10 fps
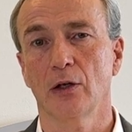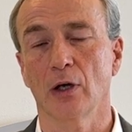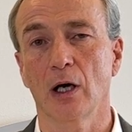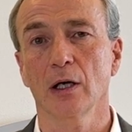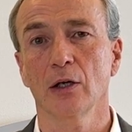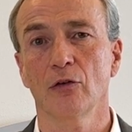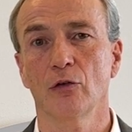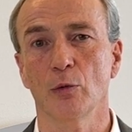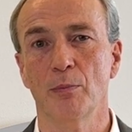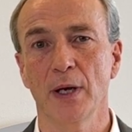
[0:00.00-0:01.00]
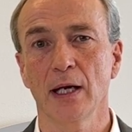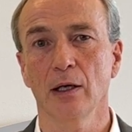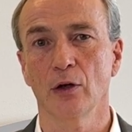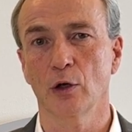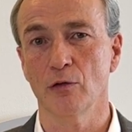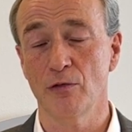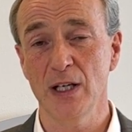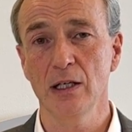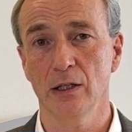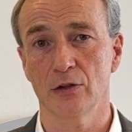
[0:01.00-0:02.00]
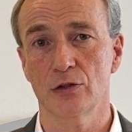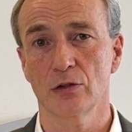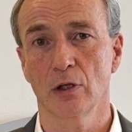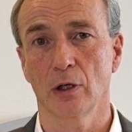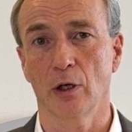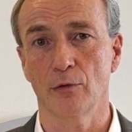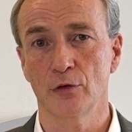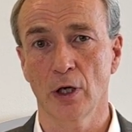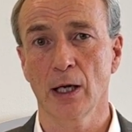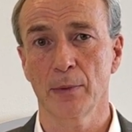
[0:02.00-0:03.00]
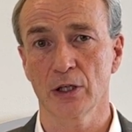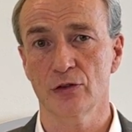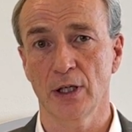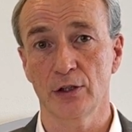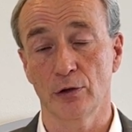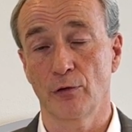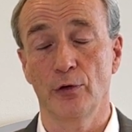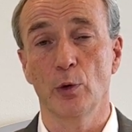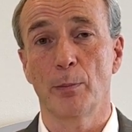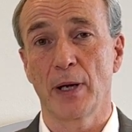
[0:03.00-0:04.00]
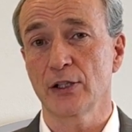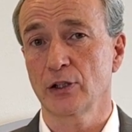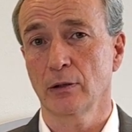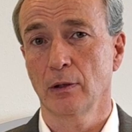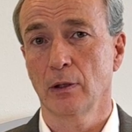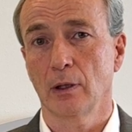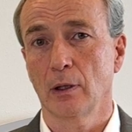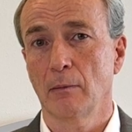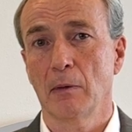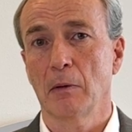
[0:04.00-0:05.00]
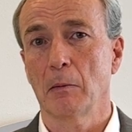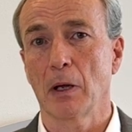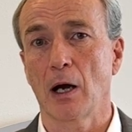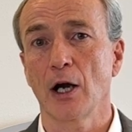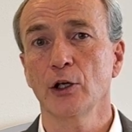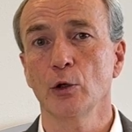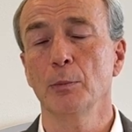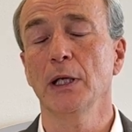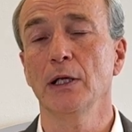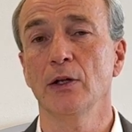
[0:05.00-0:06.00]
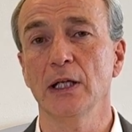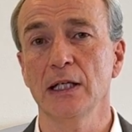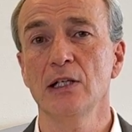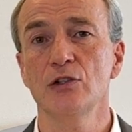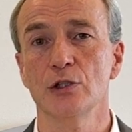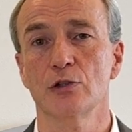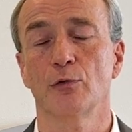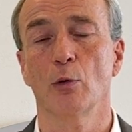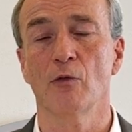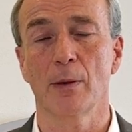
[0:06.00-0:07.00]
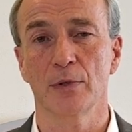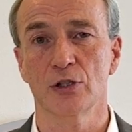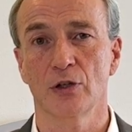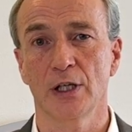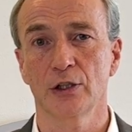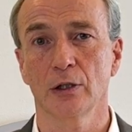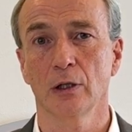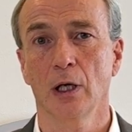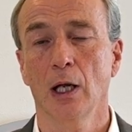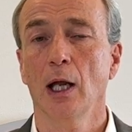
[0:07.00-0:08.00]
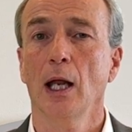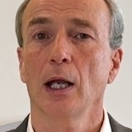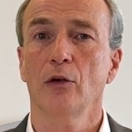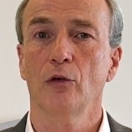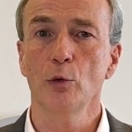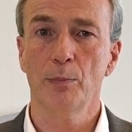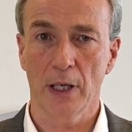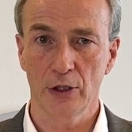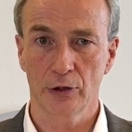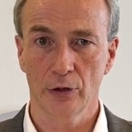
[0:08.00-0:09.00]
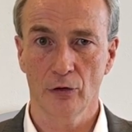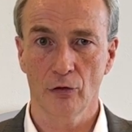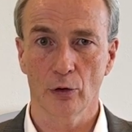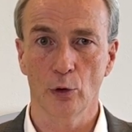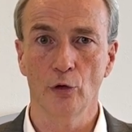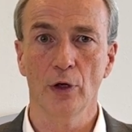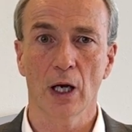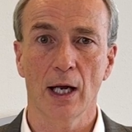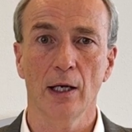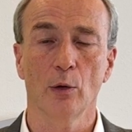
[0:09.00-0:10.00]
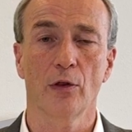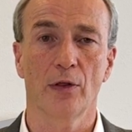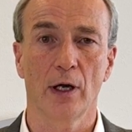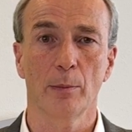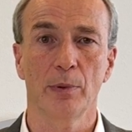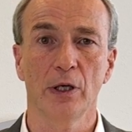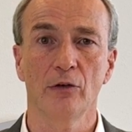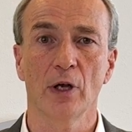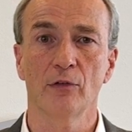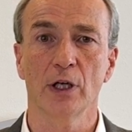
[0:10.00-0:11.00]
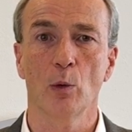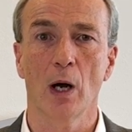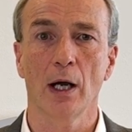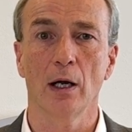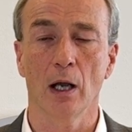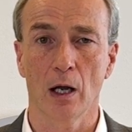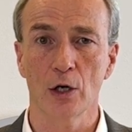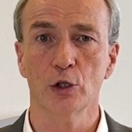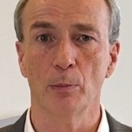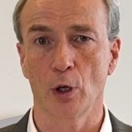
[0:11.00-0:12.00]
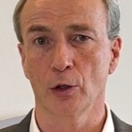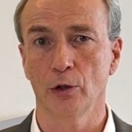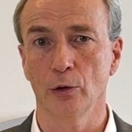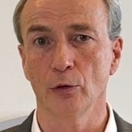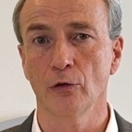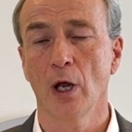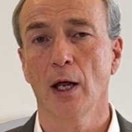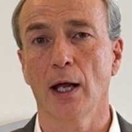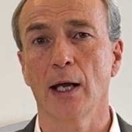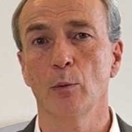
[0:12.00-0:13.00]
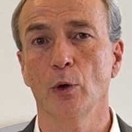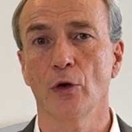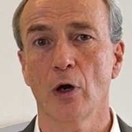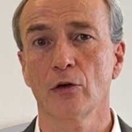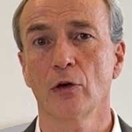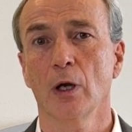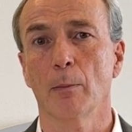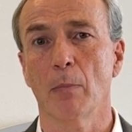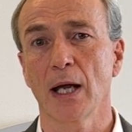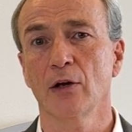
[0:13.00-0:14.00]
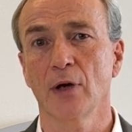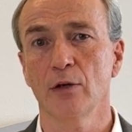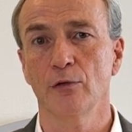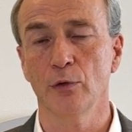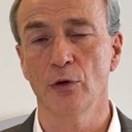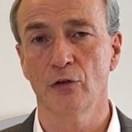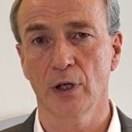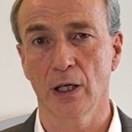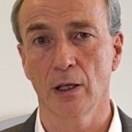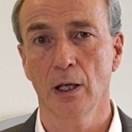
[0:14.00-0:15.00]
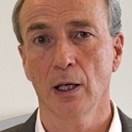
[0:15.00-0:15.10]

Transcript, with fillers: targets to bring the convenience of drug administration through a patch, arguably the easiest form of administration, to patients who rely on therapies that require larger molecules and will not migrate through the skin